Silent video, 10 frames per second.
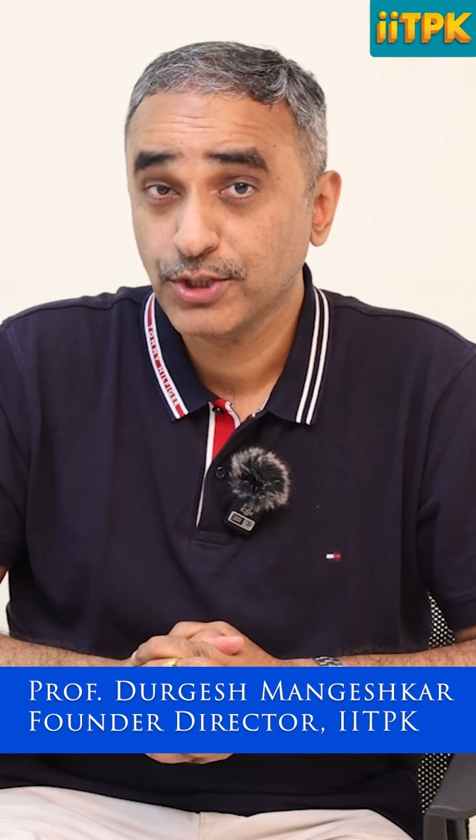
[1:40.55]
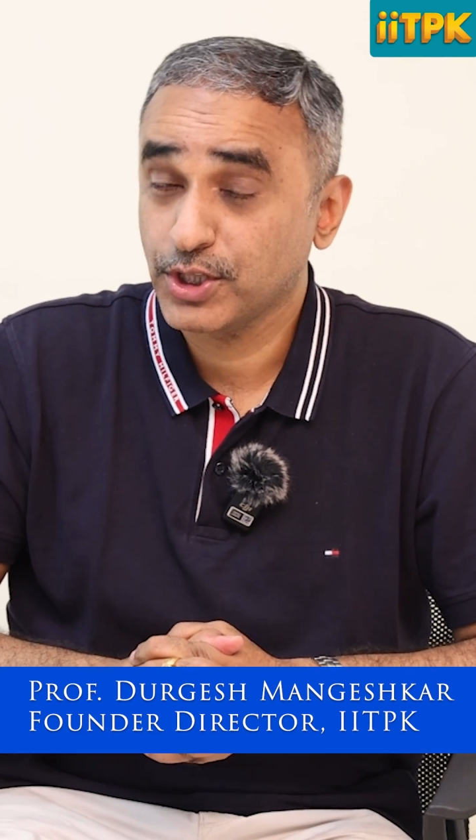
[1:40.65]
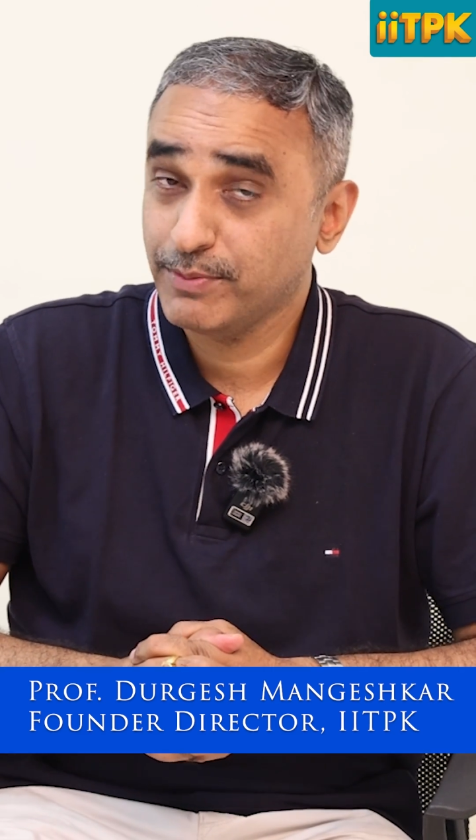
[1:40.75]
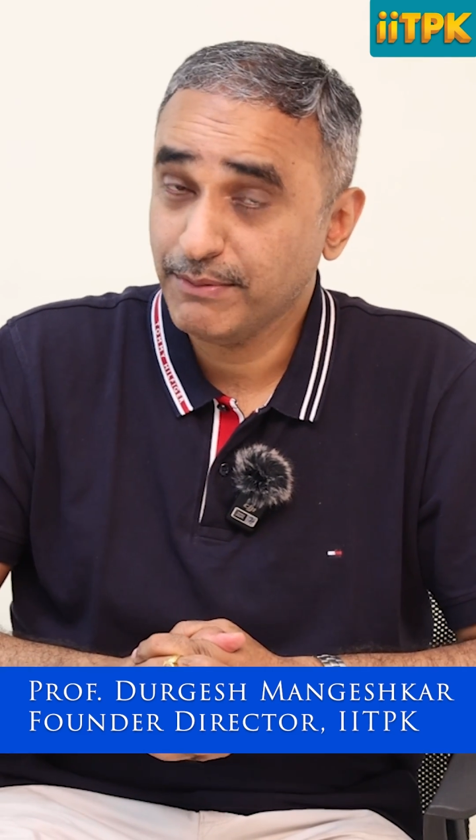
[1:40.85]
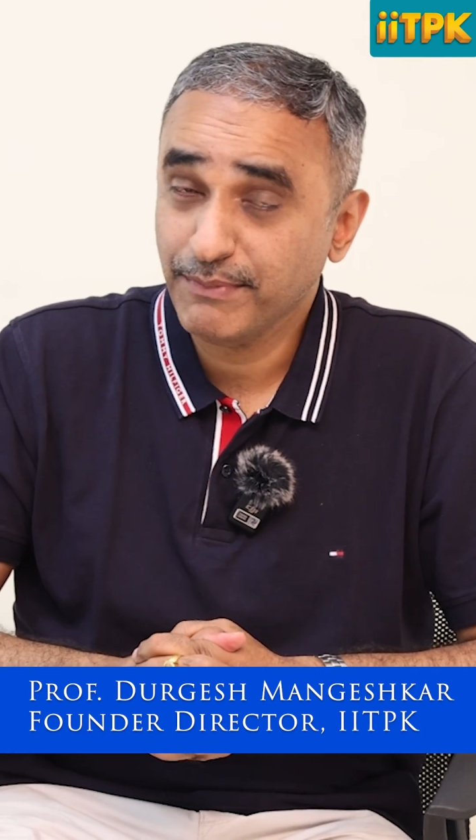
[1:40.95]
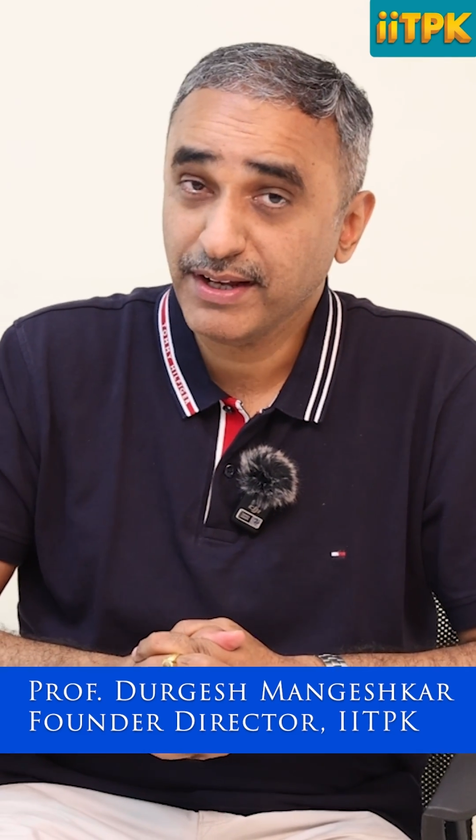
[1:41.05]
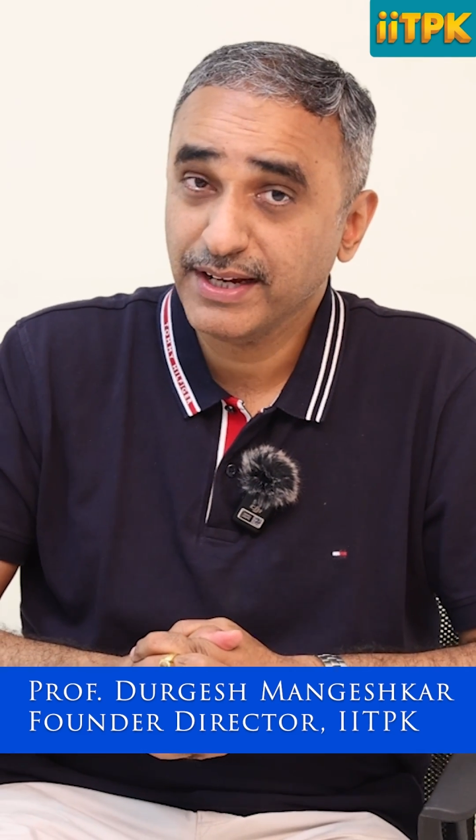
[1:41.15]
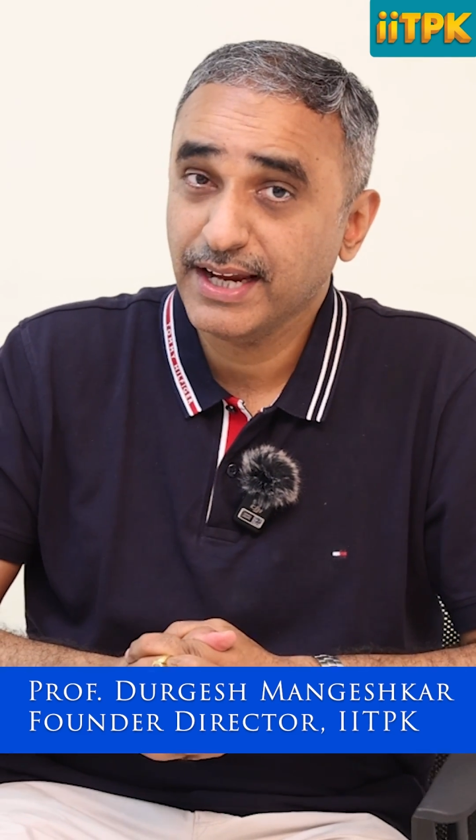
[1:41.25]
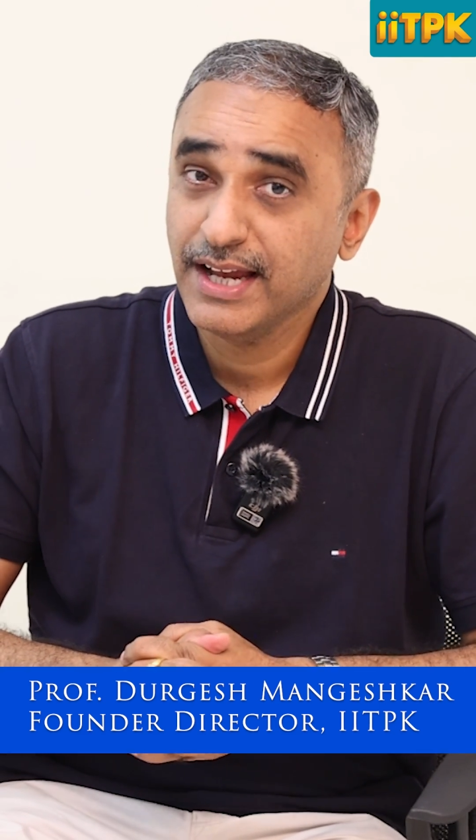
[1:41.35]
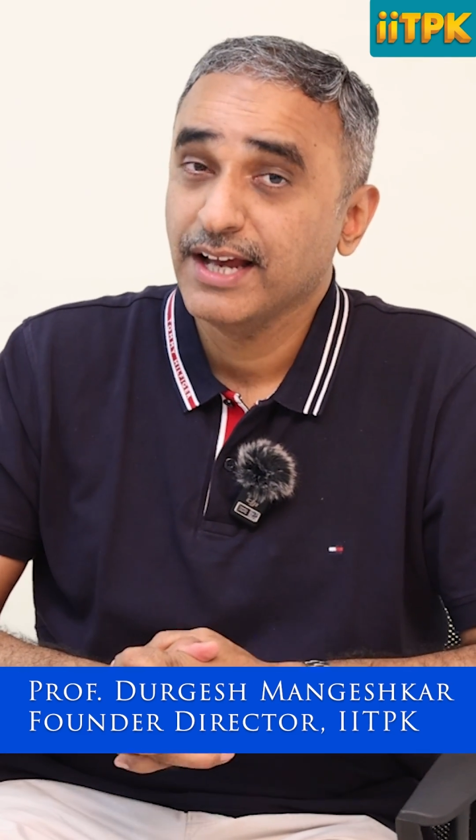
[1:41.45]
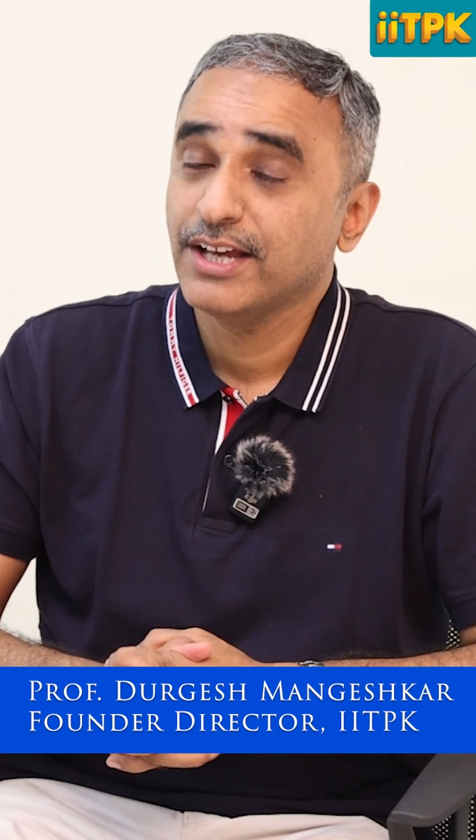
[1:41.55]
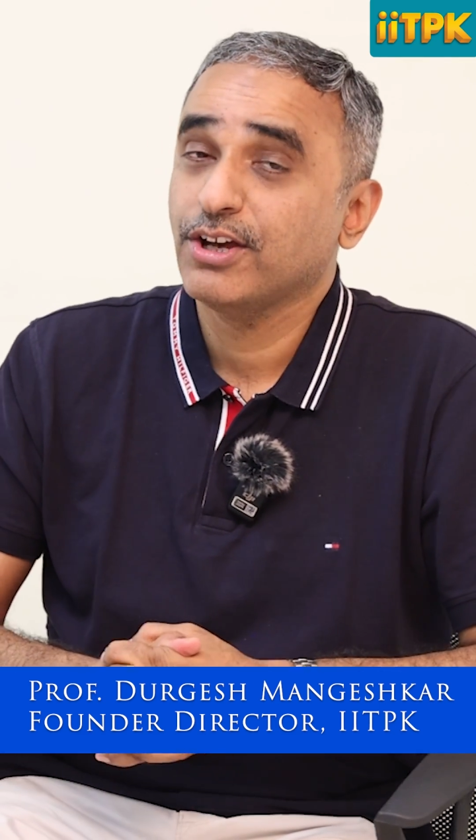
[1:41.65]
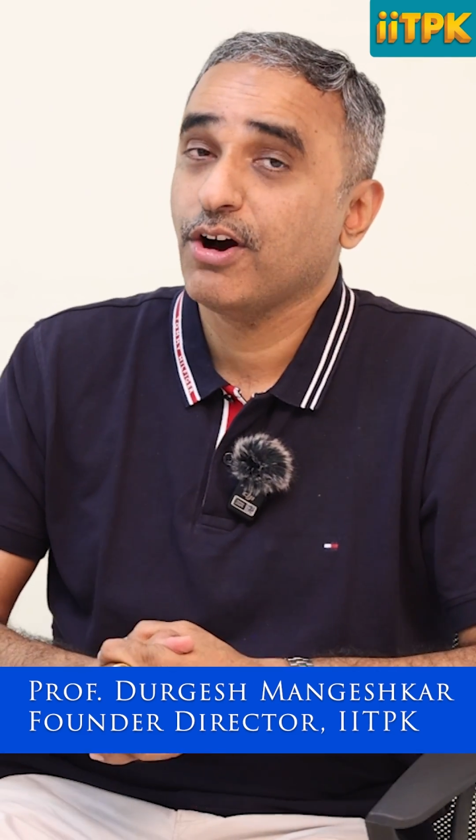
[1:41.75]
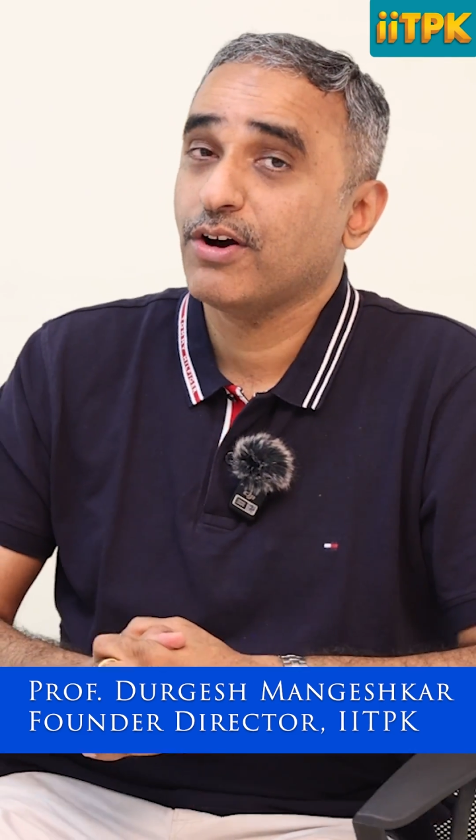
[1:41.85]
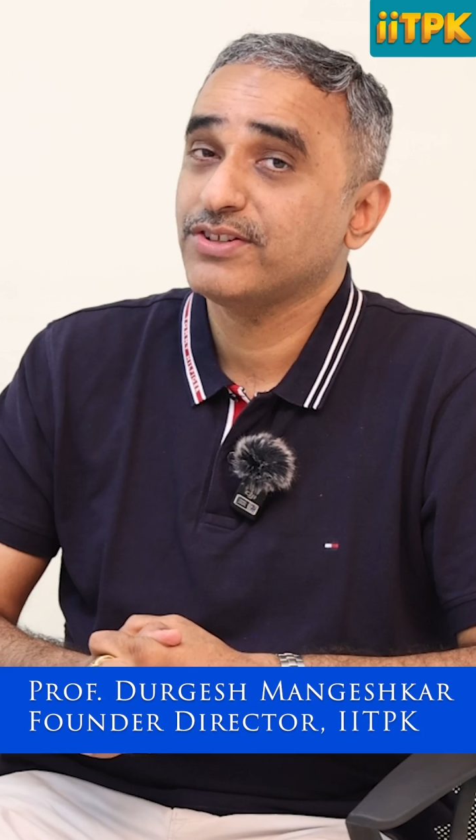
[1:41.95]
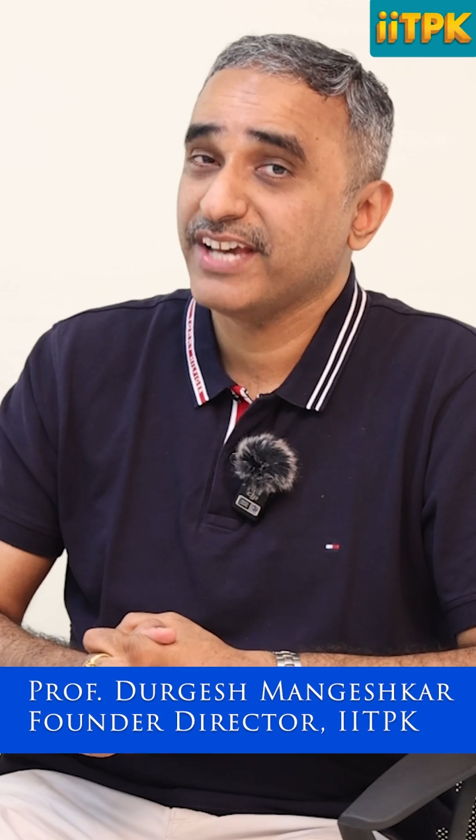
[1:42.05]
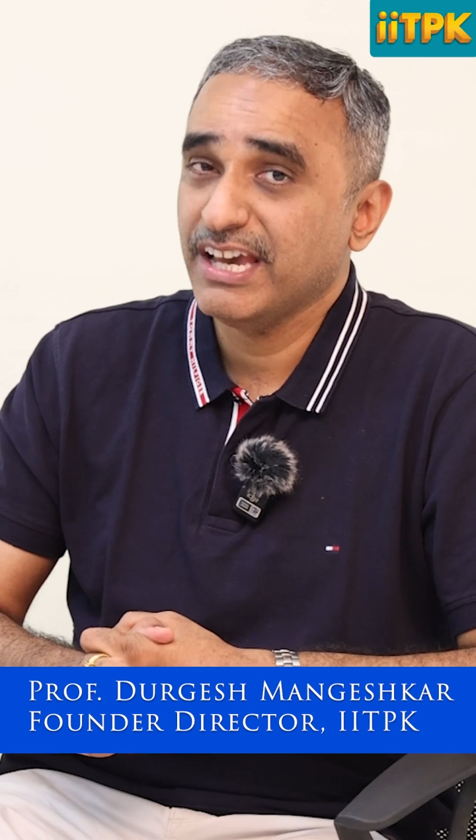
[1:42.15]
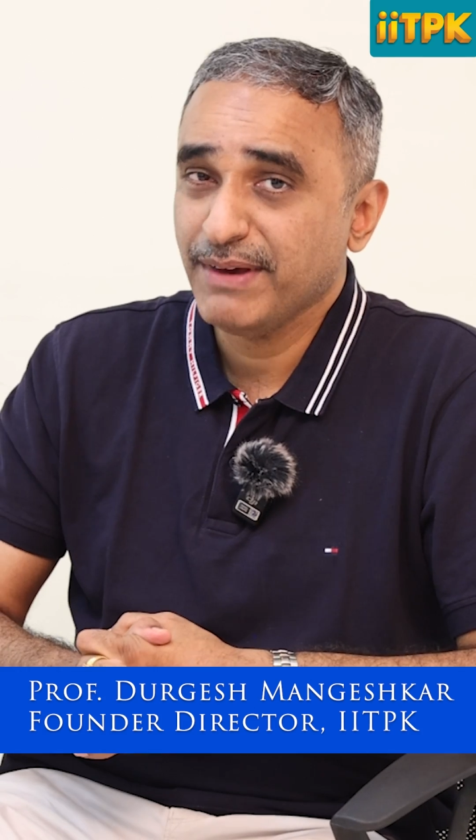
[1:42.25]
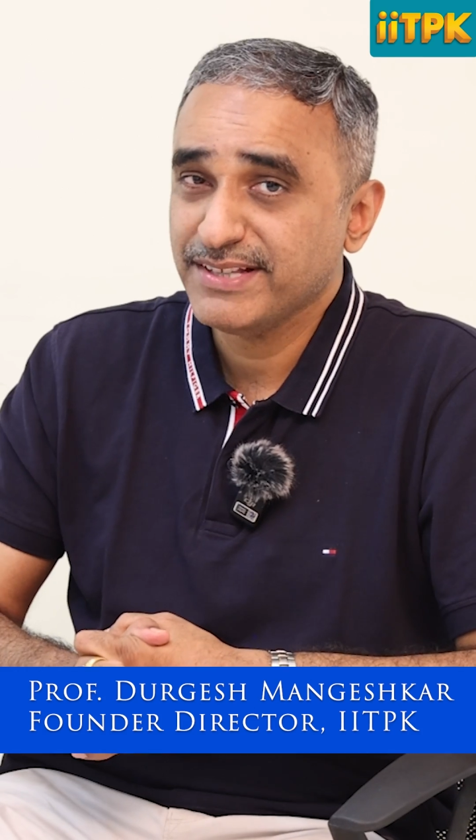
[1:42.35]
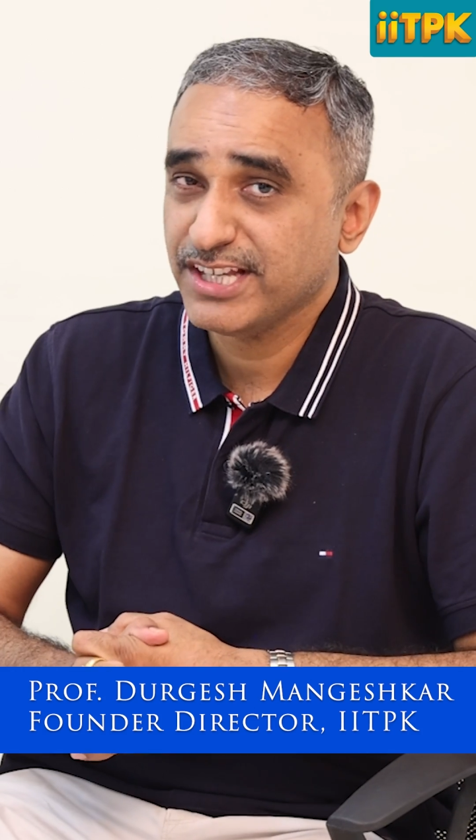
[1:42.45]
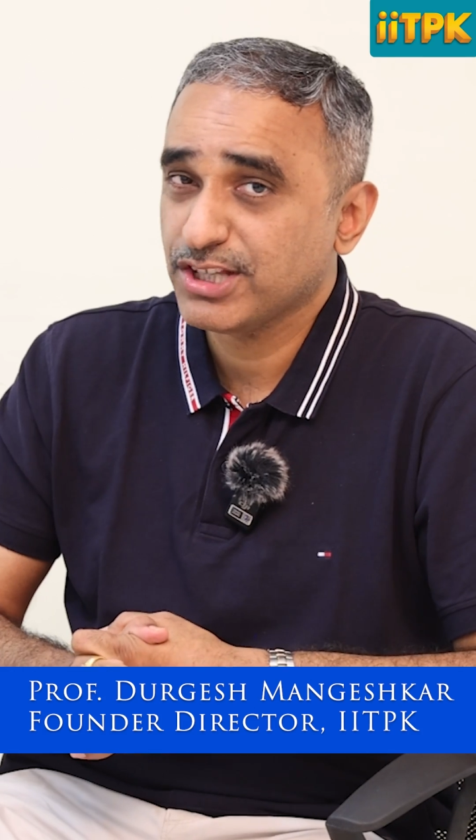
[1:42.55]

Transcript: So remember, your JEE Mains